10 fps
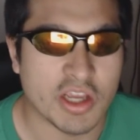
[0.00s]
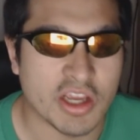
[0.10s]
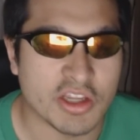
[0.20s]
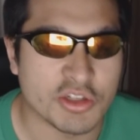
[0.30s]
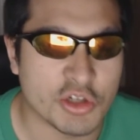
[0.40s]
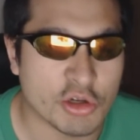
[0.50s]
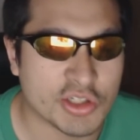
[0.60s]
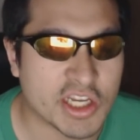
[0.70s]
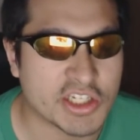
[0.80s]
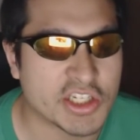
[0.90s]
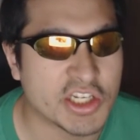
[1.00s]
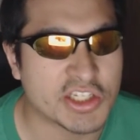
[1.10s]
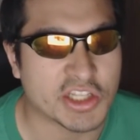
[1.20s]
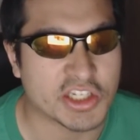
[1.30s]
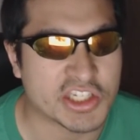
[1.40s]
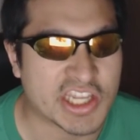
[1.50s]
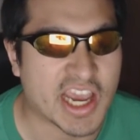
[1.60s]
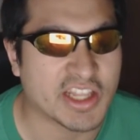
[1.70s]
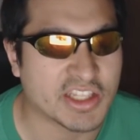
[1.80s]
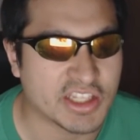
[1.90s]
Josuke sees that the
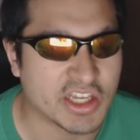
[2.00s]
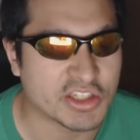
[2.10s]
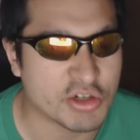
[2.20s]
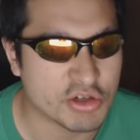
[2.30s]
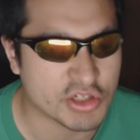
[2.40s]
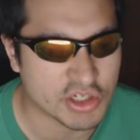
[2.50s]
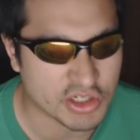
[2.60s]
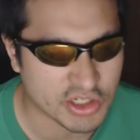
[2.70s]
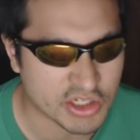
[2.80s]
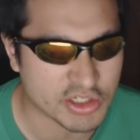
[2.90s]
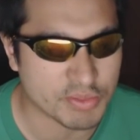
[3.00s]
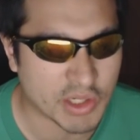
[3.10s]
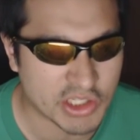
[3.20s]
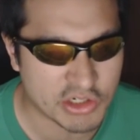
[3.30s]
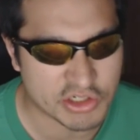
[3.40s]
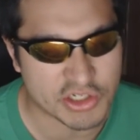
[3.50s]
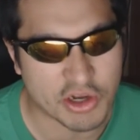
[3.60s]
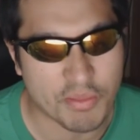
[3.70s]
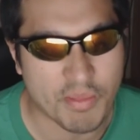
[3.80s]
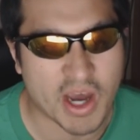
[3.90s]
stand enters his mother's
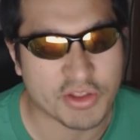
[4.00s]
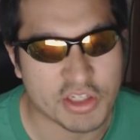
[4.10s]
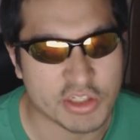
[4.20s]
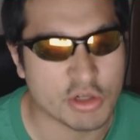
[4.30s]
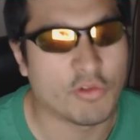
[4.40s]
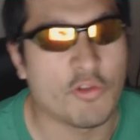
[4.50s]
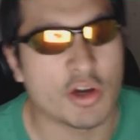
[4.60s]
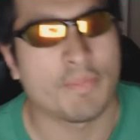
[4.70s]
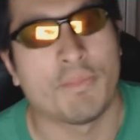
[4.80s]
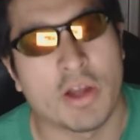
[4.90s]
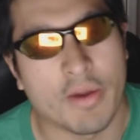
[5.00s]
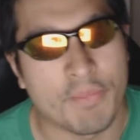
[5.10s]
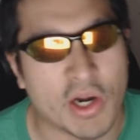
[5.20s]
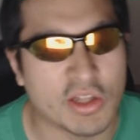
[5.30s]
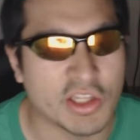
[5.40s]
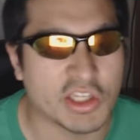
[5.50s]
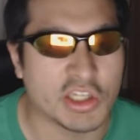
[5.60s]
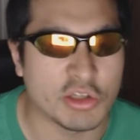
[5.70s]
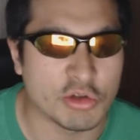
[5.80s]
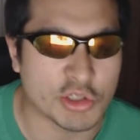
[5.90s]
mouth and so forth. But apparently
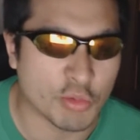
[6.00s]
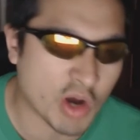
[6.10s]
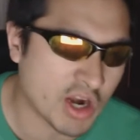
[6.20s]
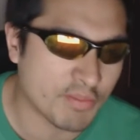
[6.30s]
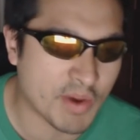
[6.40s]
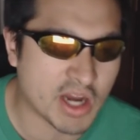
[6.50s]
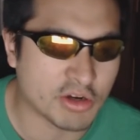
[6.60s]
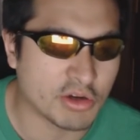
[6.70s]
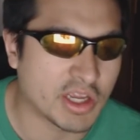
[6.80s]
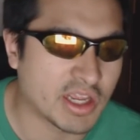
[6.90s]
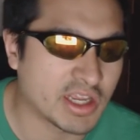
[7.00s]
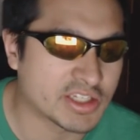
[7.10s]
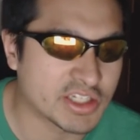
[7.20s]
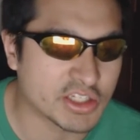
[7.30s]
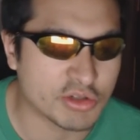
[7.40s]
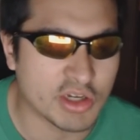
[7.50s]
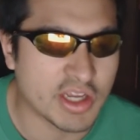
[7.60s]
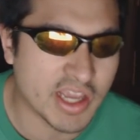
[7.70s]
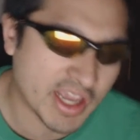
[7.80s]
he used a water bottle, etc.